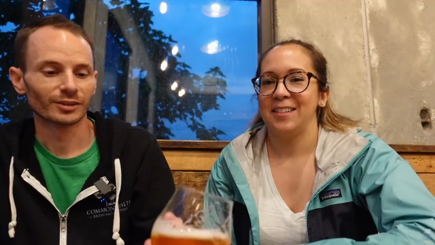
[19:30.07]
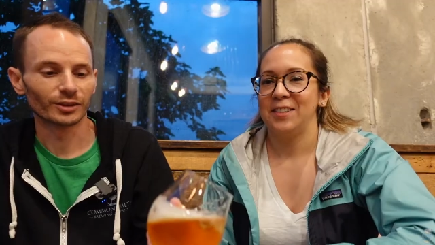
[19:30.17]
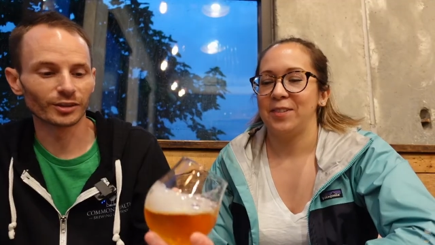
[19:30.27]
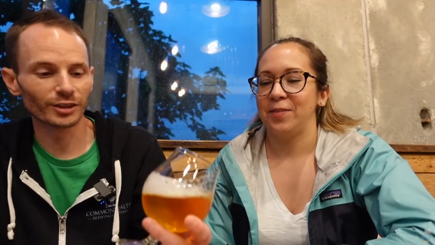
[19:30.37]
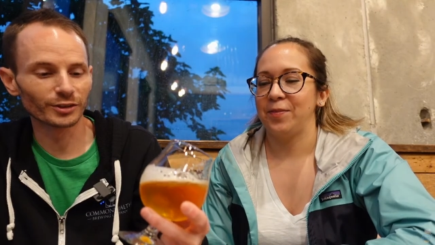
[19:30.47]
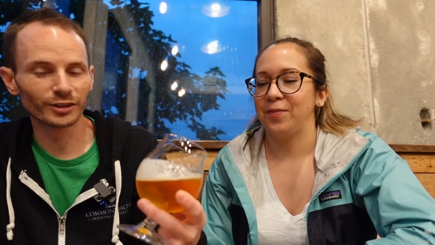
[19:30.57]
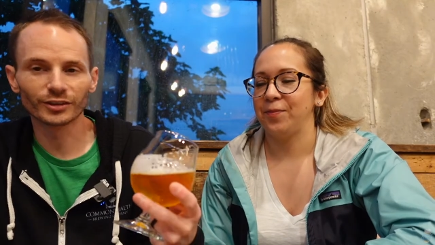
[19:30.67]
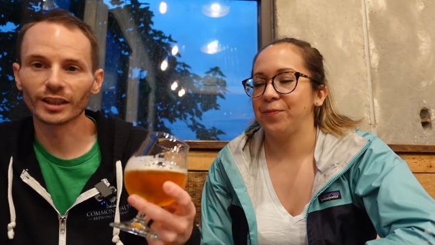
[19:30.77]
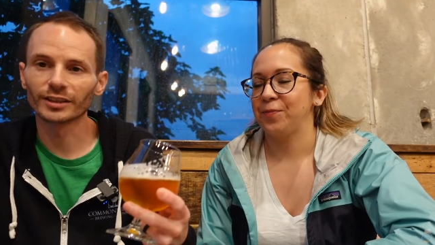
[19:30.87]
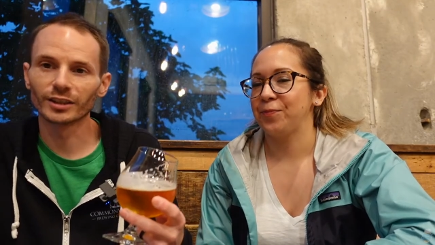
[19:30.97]
Speaker 1: So Sandra
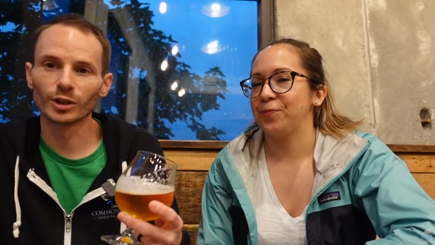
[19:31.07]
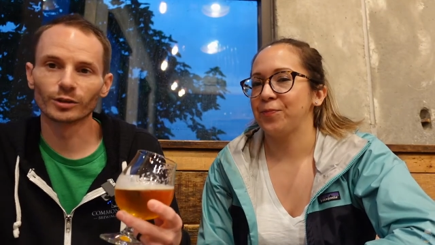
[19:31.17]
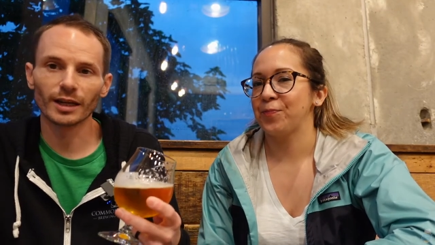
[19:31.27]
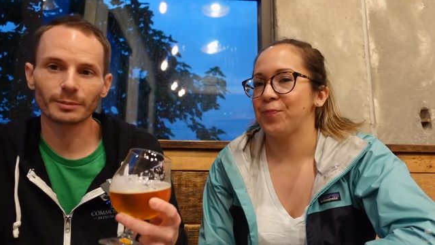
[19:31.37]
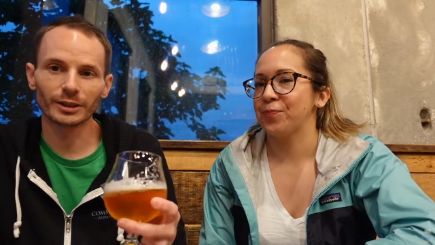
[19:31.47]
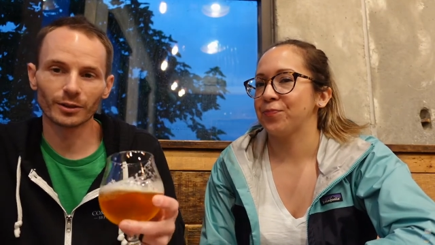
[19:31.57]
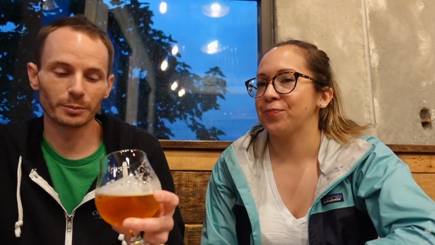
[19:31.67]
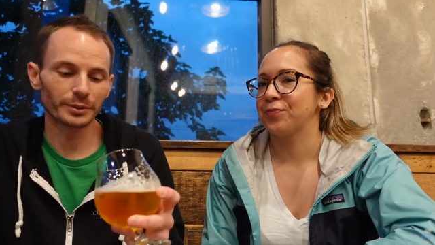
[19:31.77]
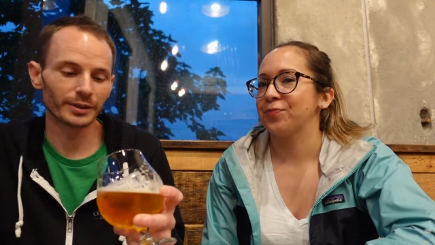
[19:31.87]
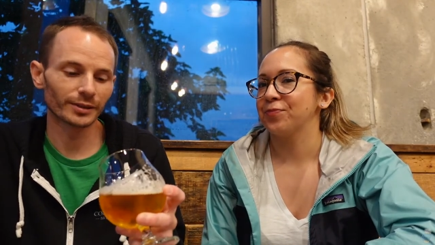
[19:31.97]
decided to go grab another
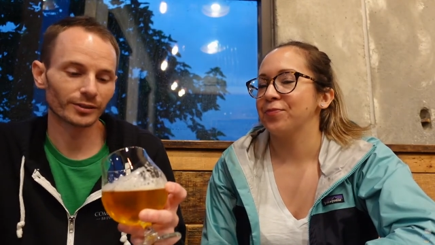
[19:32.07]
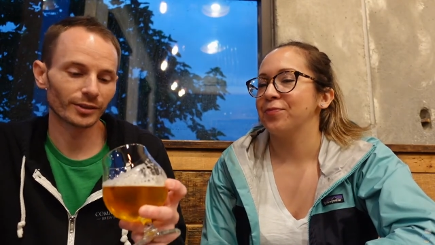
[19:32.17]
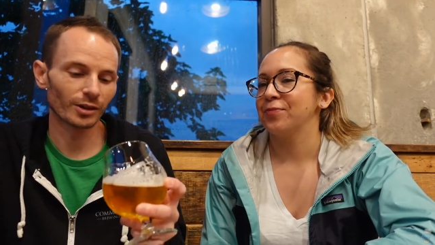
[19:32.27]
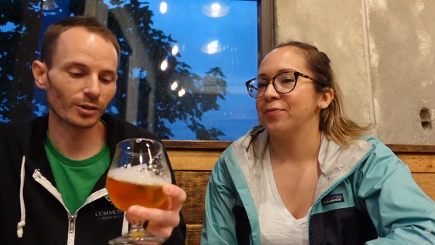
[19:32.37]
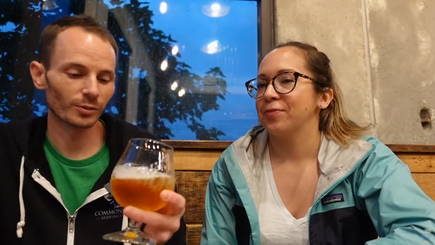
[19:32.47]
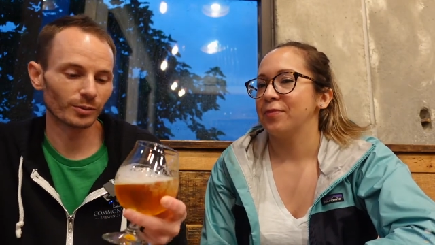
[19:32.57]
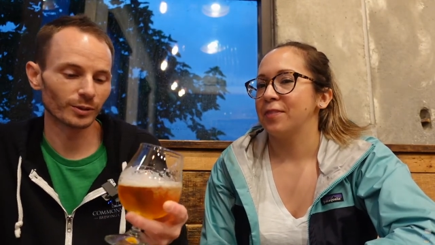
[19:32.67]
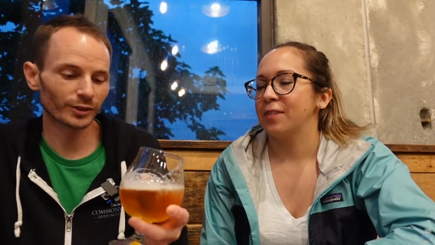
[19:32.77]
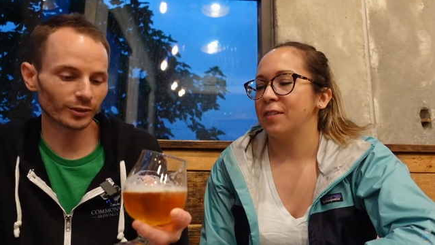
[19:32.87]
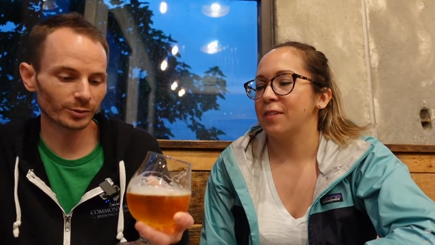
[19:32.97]
beer. So
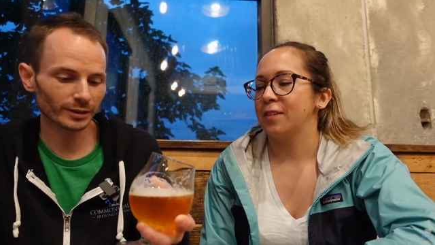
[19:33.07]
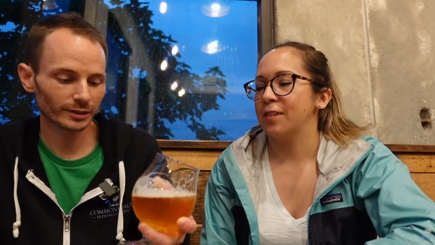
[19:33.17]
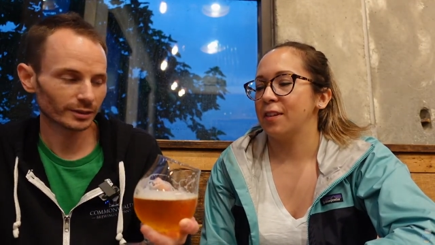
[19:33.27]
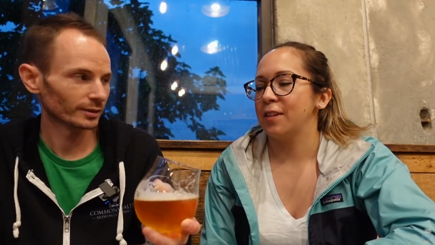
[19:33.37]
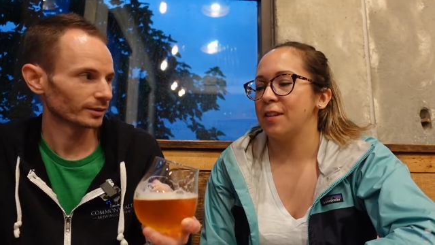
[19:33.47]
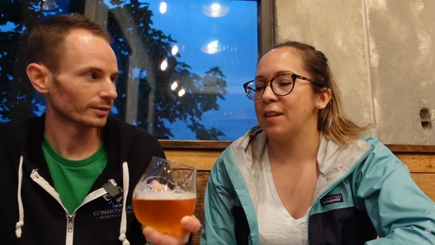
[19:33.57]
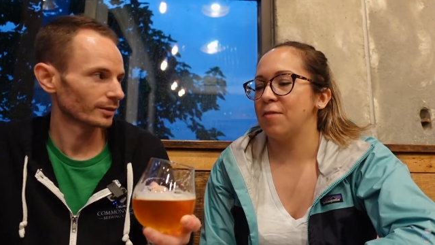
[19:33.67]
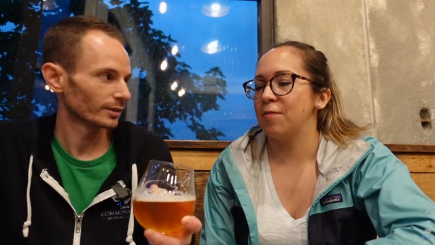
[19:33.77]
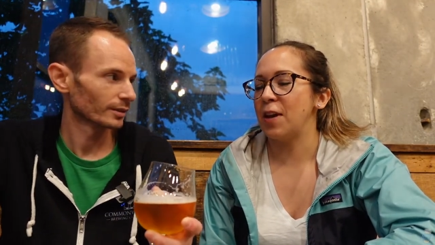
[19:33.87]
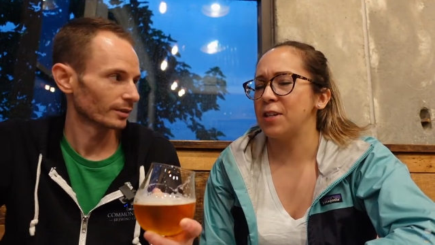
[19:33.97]
what is this one?
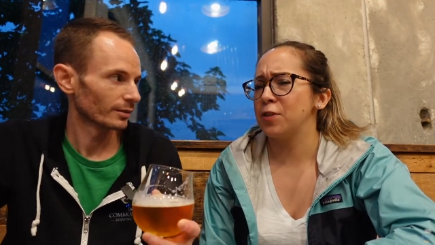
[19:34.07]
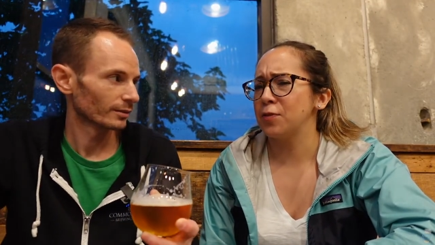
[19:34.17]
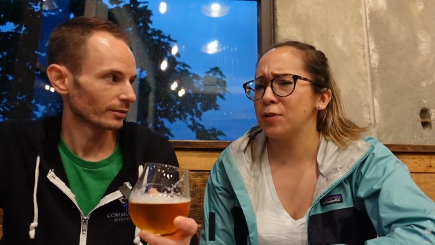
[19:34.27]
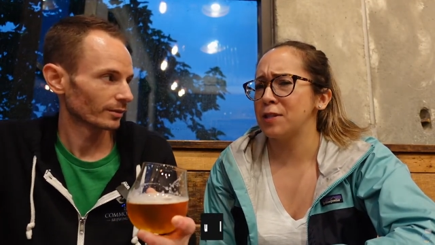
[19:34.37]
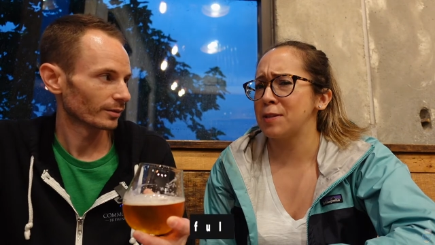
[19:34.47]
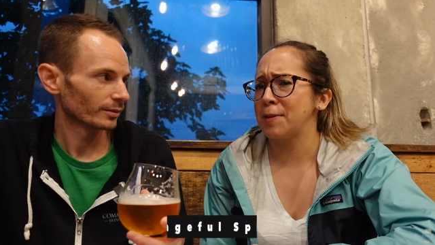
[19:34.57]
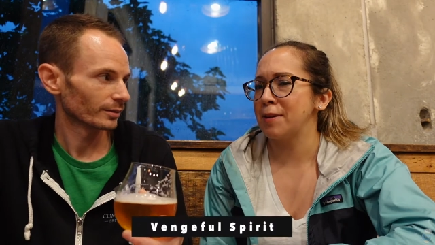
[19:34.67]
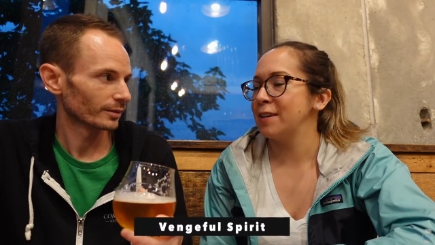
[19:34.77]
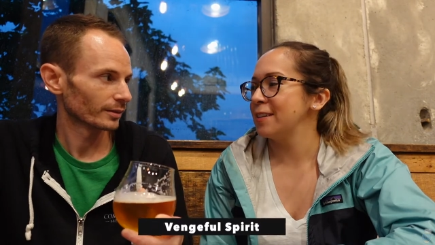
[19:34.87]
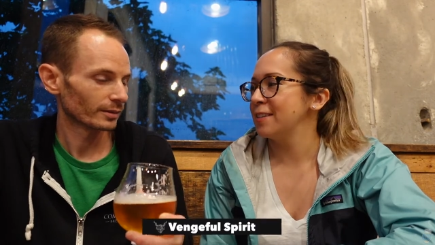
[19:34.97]
Speaker 2: The Vengeful
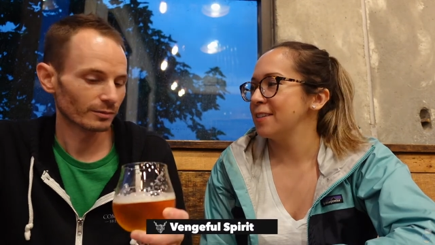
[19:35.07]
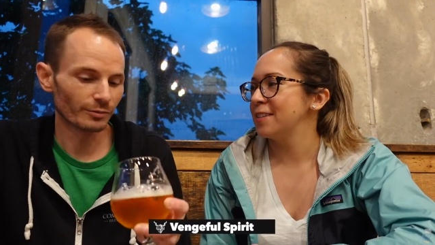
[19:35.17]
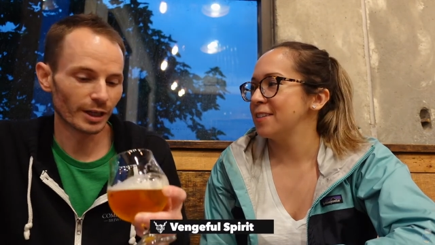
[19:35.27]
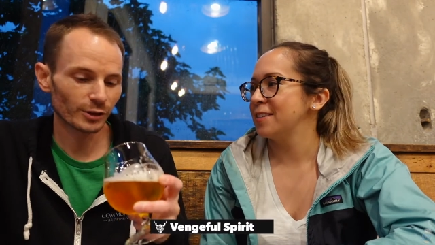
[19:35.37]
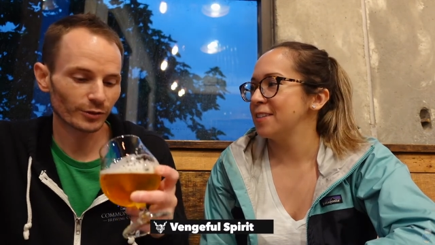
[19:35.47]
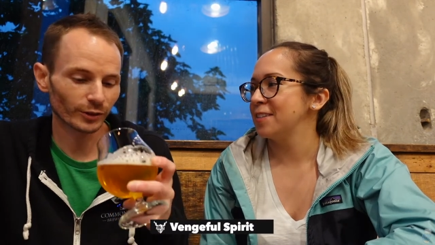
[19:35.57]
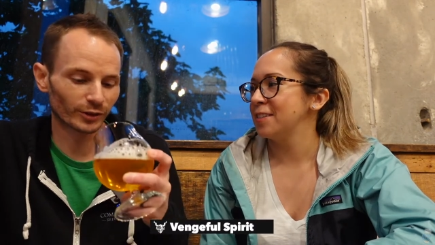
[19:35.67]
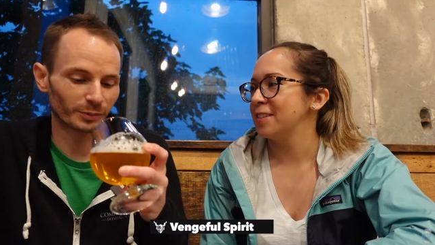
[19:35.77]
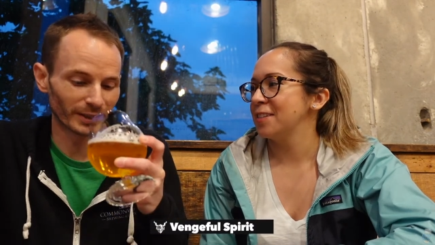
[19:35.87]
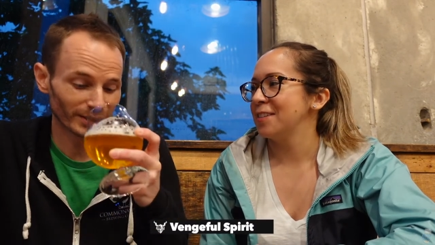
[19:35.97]
Spirit.
Speaker 1: Vengeful
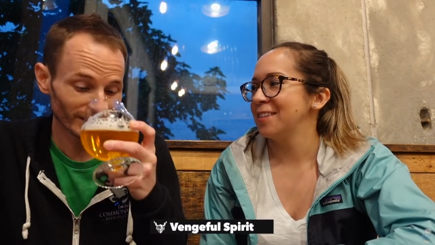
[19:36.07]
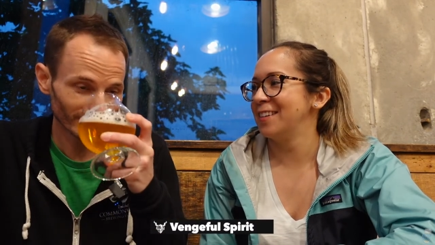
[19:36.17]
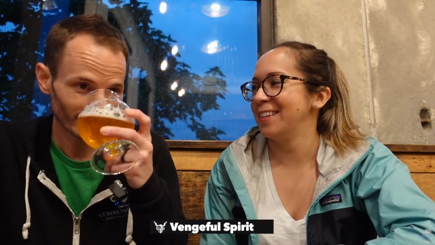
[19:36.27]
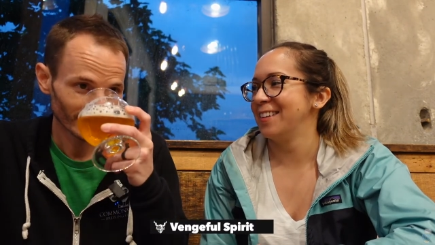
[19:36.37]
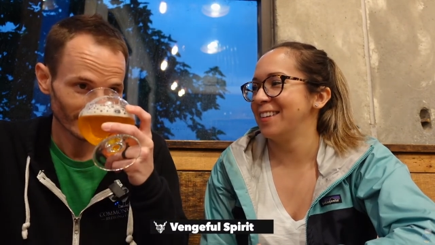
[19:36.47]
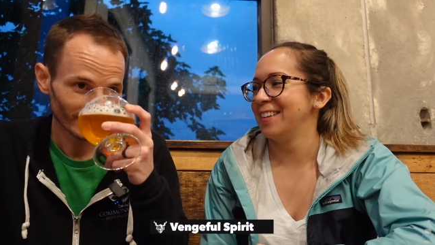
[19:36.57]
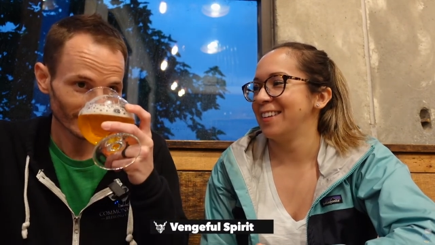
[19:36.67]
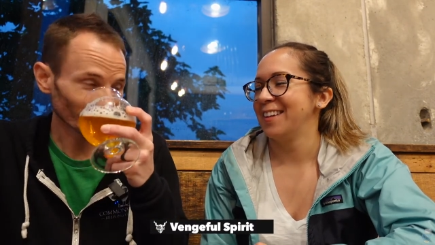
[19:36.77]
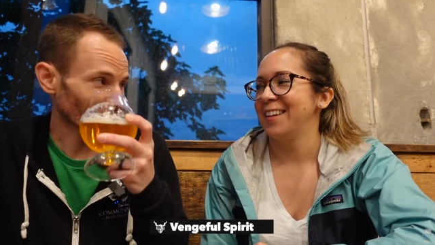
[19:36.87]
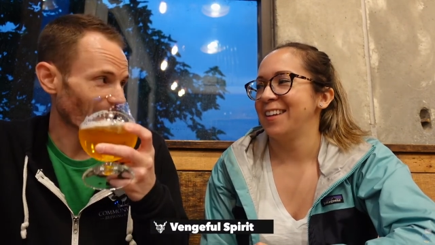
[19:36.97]
Spirit?
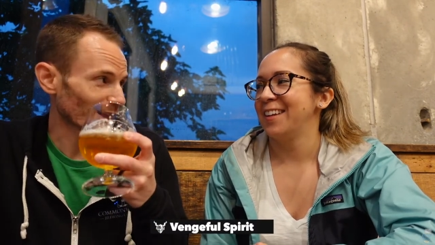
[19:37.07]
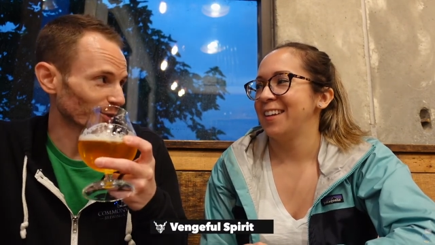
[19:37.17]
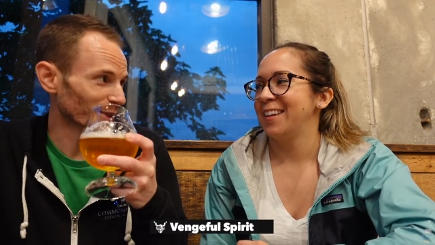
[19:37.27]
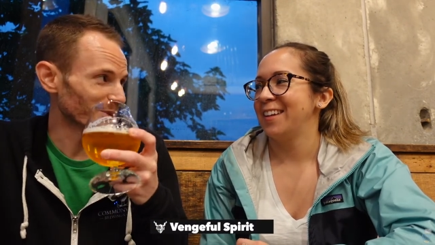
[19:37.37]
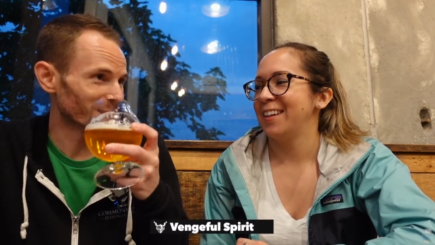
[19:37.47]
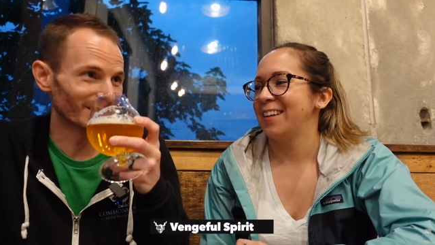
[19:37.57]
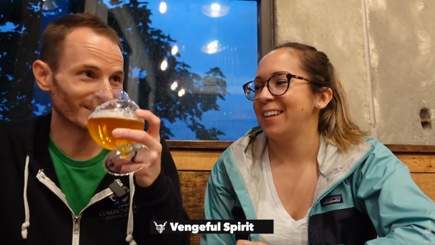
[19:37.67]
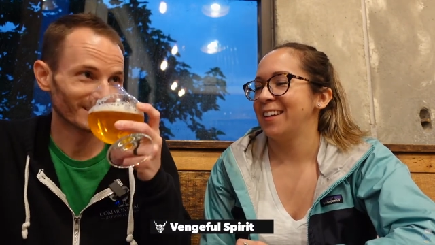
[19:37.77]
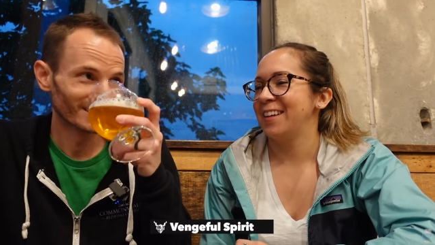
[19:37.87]
Sounds like a Halloween beer.